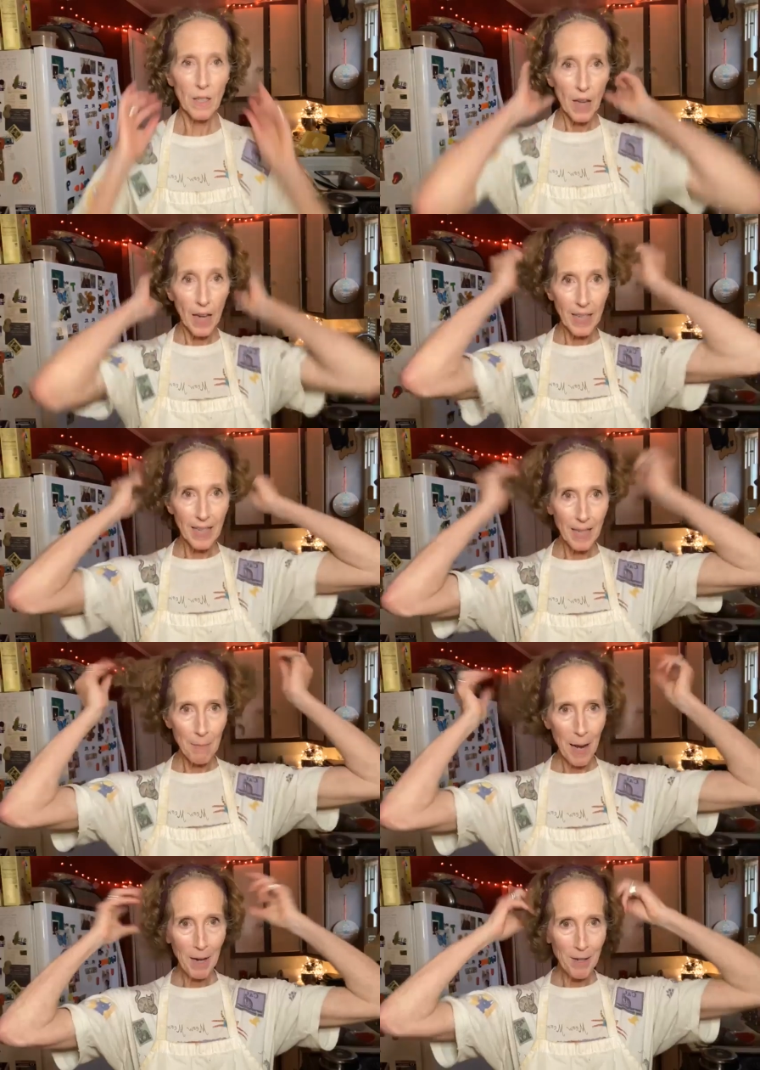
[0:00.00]
Deciding to
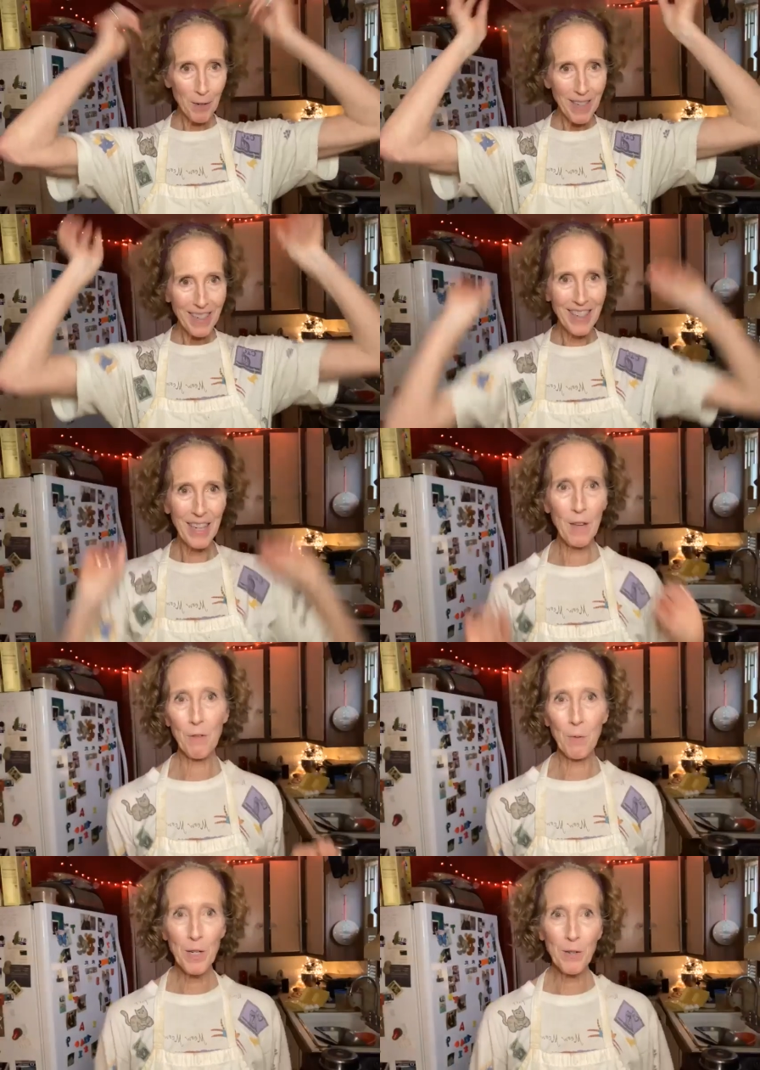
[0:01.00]
keep my hair short,
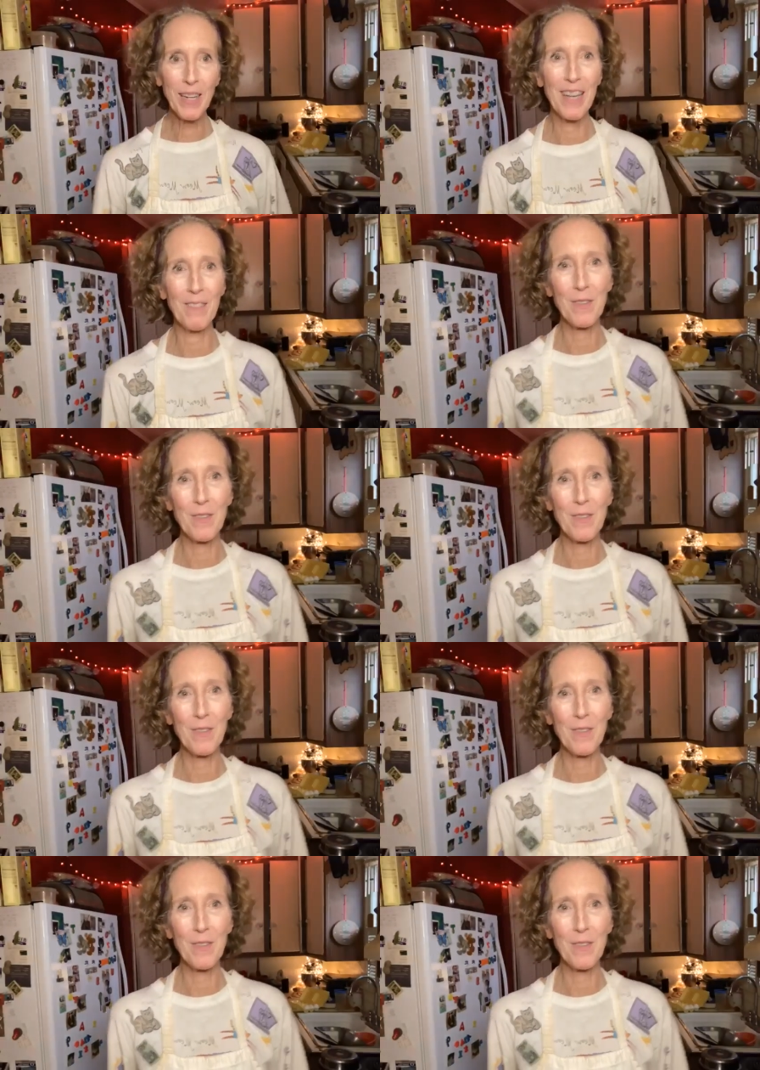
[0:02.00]
if you're wondering.